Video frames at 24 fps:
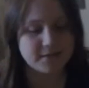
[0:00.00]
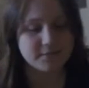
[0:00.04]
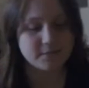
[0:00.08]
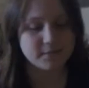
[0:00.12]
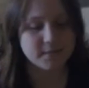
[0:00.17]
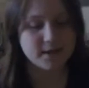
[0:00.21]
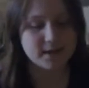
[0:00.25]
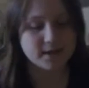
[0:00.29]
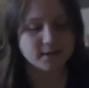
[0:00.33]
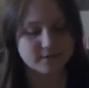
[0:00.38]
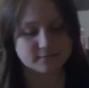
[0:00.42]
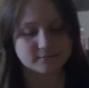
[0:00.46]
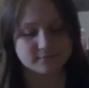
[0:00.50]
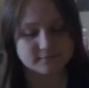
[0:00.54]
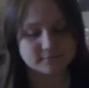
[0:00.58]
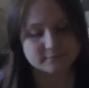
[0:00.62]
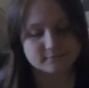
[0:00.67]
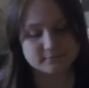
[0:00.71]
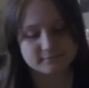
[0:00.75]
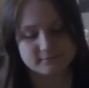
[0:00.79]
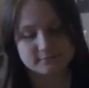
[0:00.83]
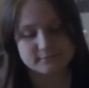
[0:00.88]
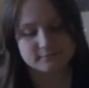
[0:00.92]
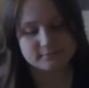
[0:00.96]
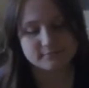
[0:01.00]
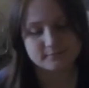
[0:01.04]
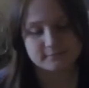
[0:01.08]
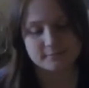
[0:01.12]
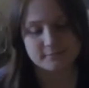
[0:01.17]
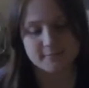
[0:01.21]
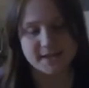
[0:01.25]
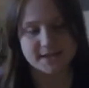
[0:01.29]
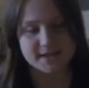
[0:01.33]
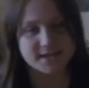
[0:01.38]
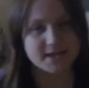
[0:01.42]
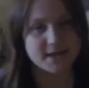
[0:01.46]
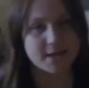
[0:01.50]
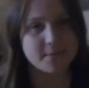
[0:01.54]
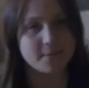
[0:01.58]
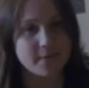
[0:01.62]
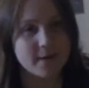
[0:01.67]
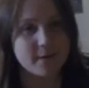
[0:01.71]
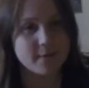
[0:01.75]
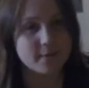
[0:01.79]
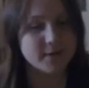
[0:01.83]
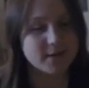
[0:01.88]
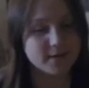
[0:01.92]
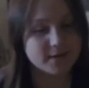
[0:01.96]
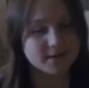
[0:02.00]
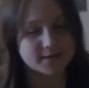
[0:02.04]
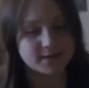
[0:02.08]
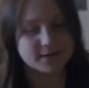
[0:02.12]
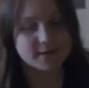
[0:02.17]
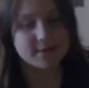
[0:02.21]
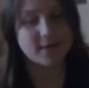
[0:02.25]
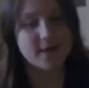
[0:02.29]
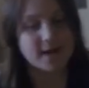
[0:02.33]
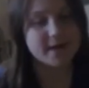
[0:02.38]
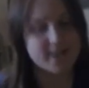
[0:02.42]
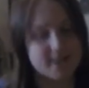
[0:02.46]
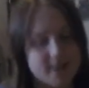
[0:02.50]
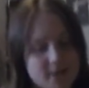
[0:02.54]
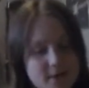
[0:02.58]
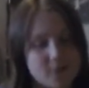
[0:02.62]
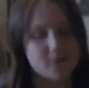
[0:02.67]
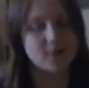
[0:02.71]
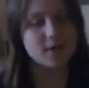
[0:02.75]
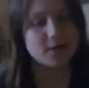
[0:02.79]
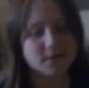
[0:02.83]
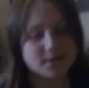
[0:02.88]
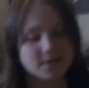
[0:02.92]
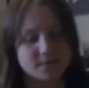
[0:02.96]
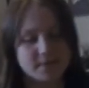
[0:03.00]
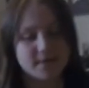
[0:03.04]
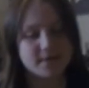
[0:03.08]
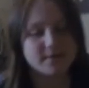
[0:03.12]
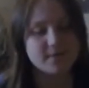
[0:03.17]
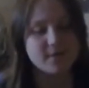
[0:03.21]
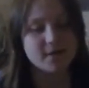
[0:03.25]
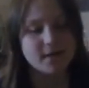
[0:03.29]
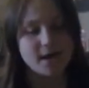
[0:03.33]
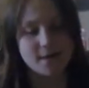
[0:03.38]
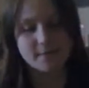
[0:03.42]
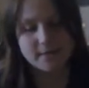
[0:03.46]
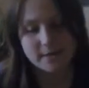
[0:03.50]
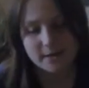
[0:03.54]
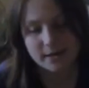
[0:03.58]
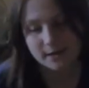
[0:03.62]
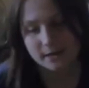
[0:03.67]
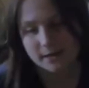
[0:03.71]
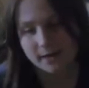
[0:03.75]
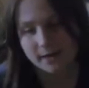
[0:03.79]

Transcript: like messing up my words, so I can no longer speak vocabulary